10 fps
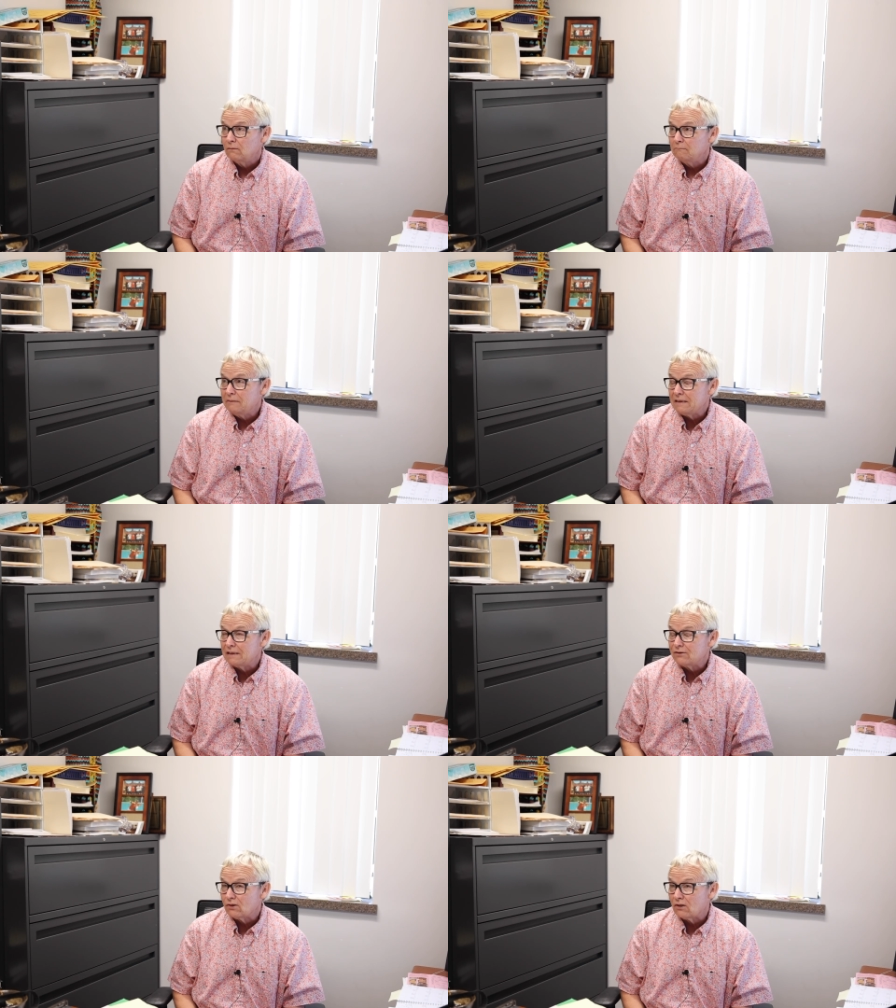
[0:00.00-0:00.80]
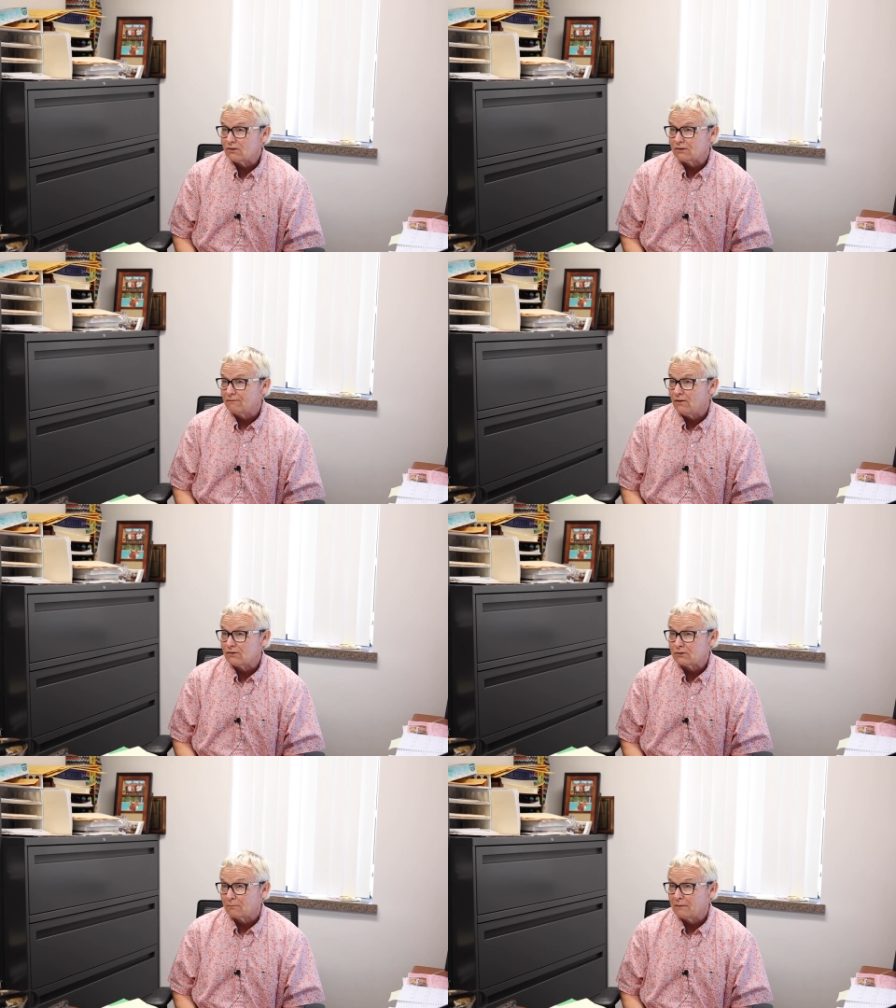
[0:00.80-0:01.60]
being in charge of the
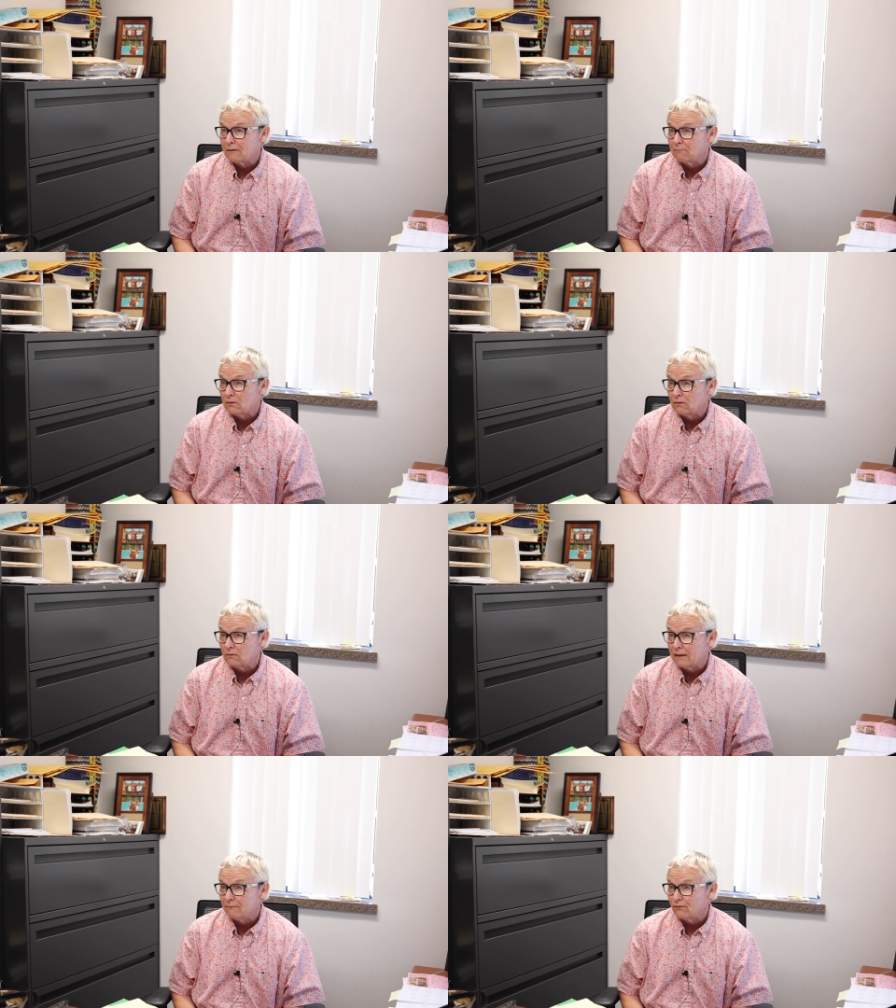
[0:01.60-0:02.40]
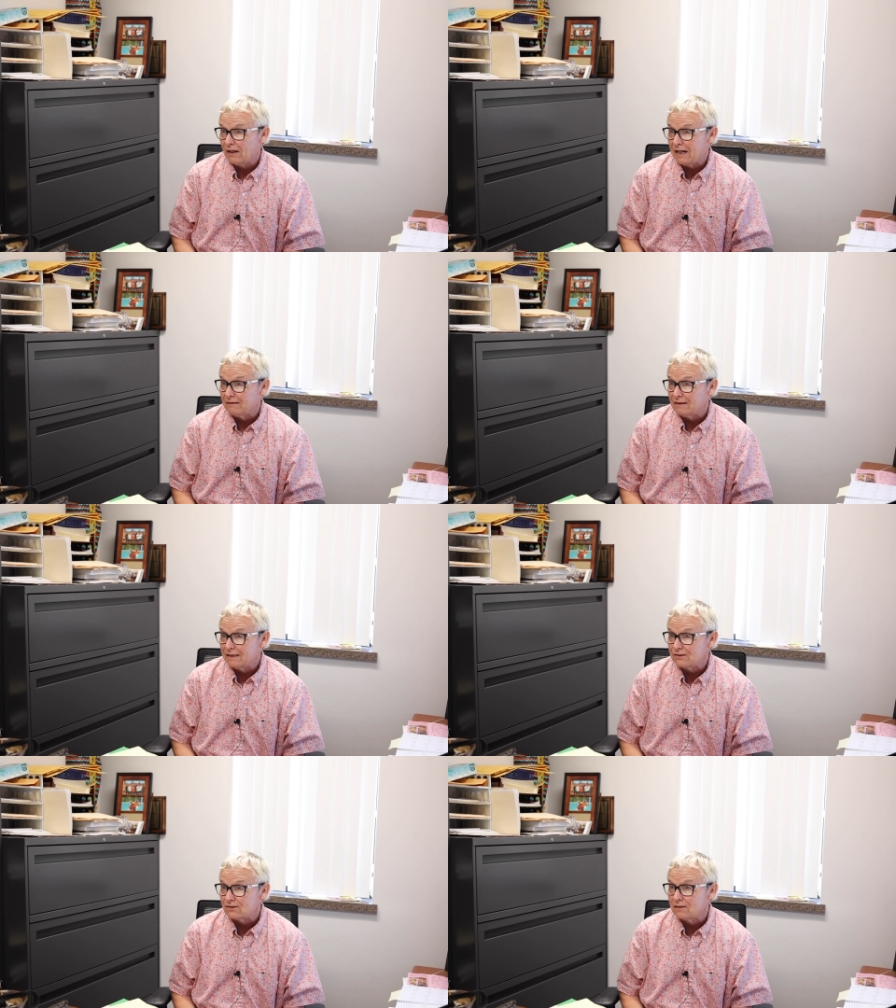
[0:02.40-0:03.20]
foster parent program for
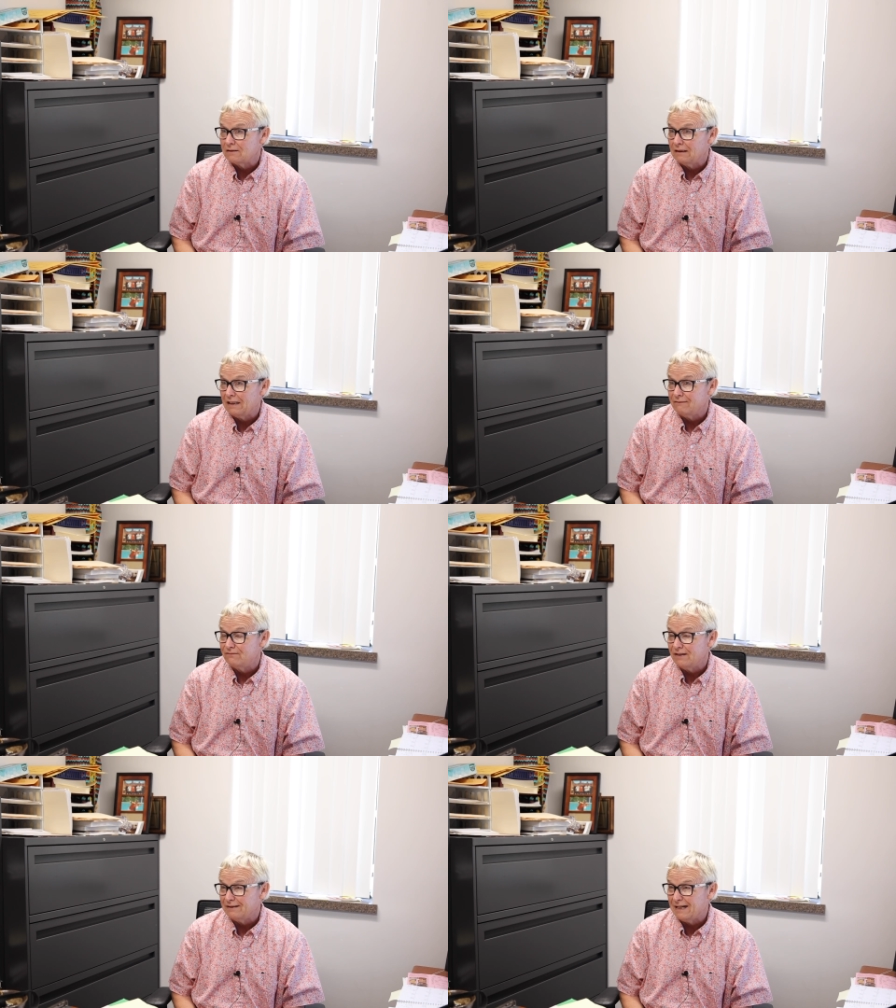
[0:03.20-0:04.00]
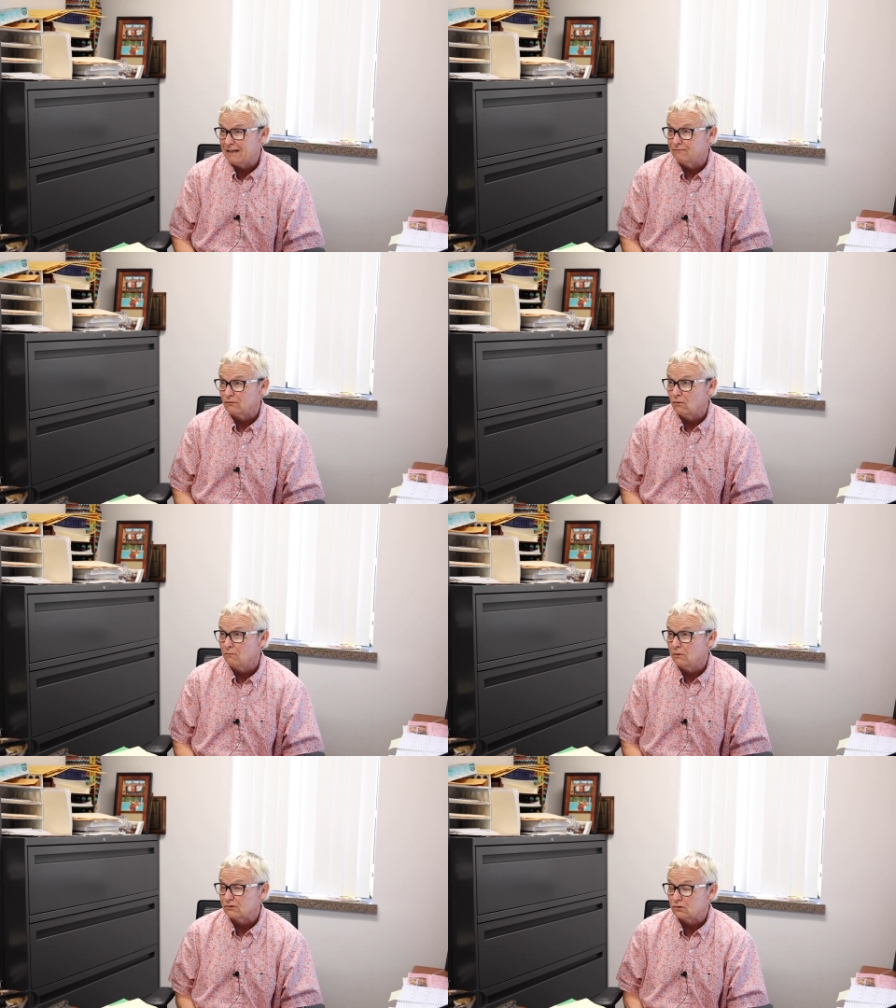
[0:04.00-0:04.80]
athletes, I've done that for
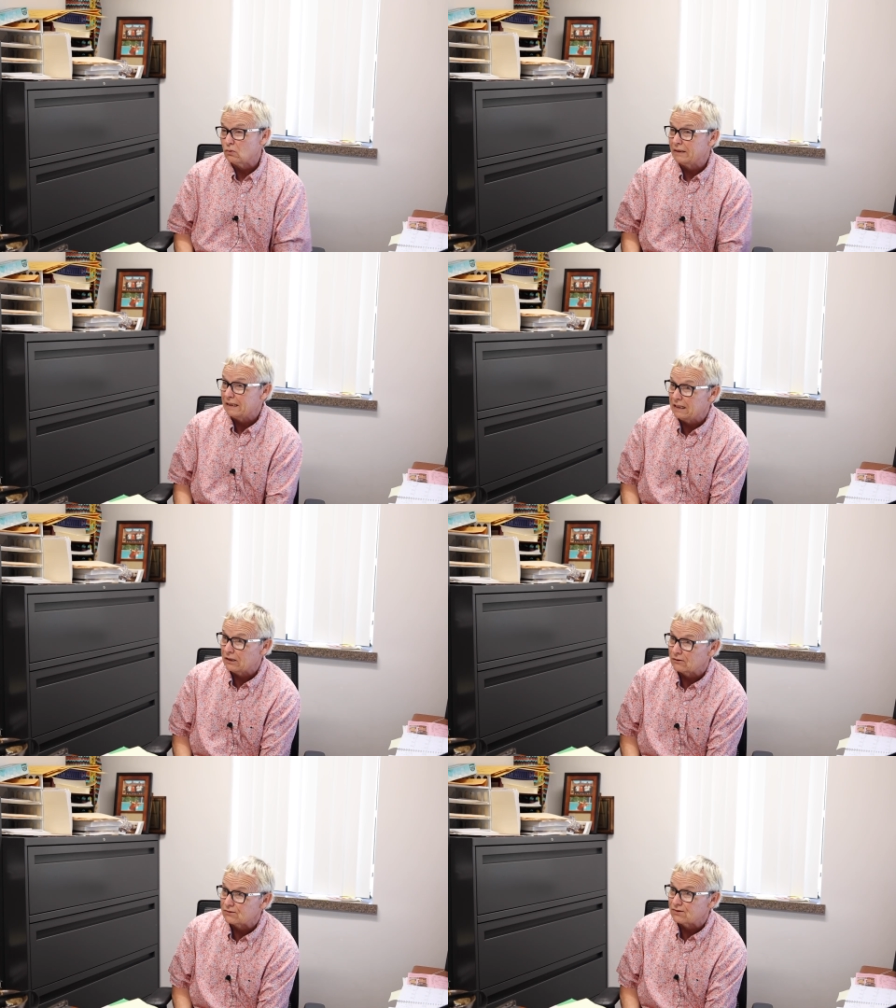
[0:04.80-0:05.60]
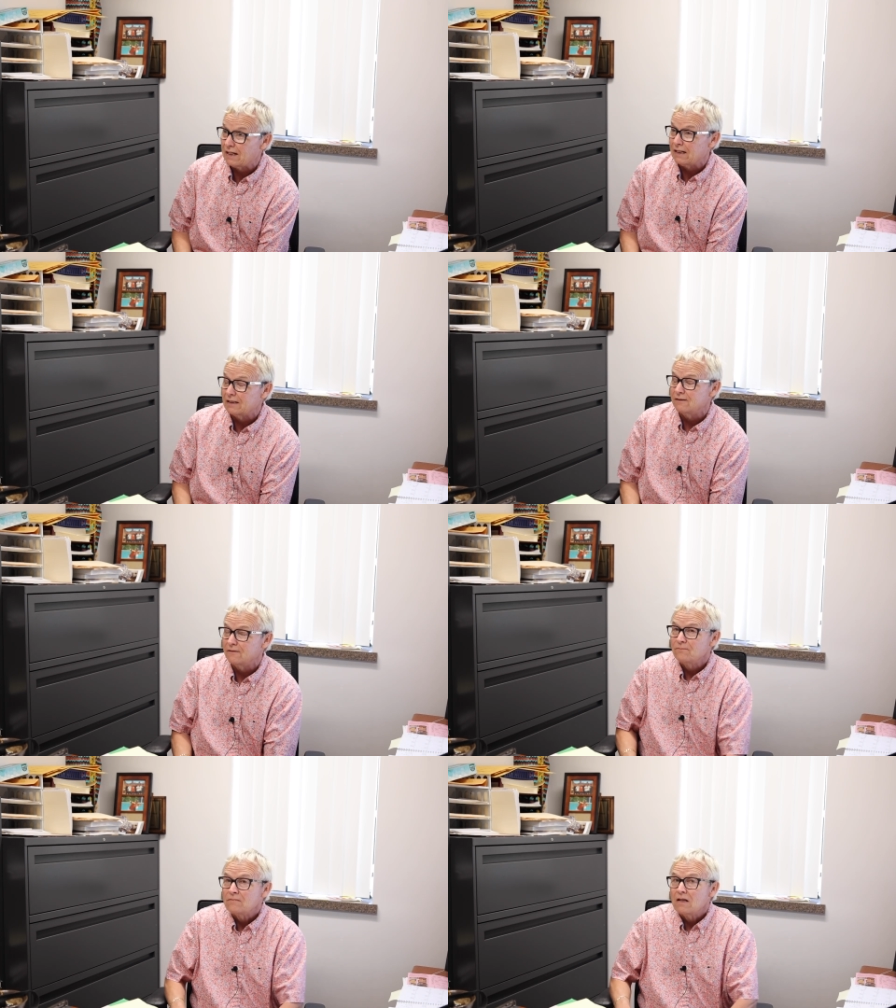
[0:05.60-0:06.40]
almost 20 years, and
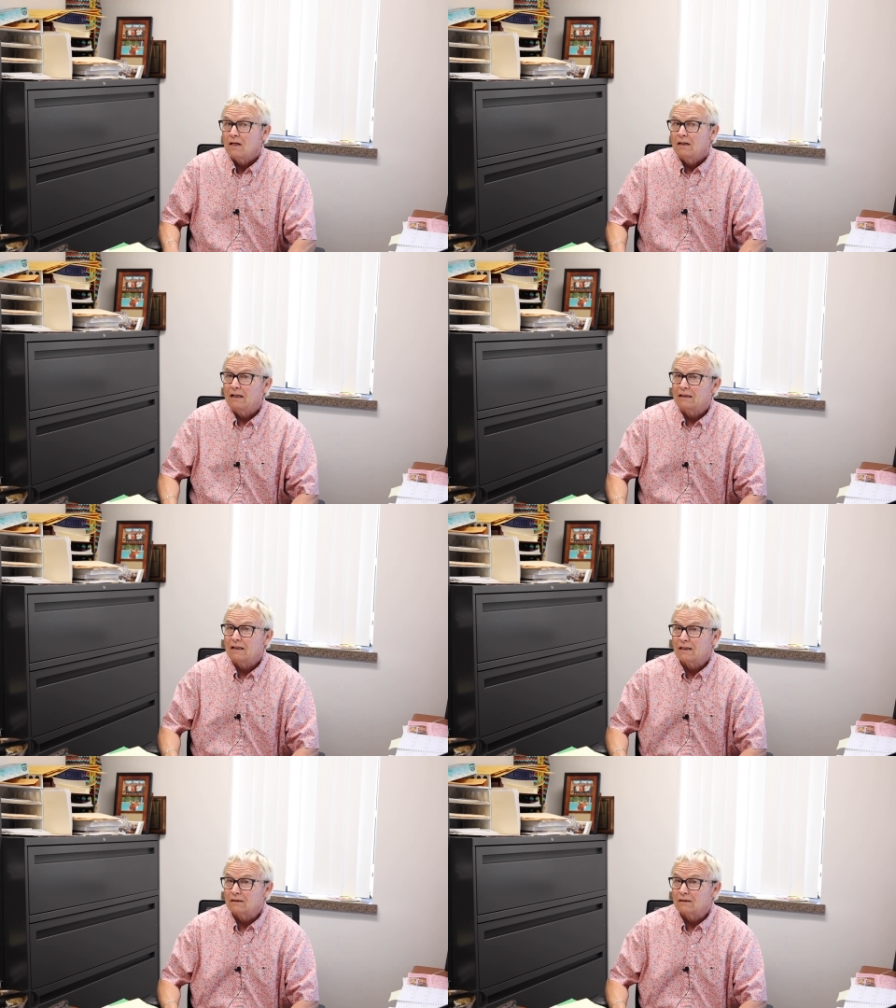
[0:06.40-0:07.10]
I got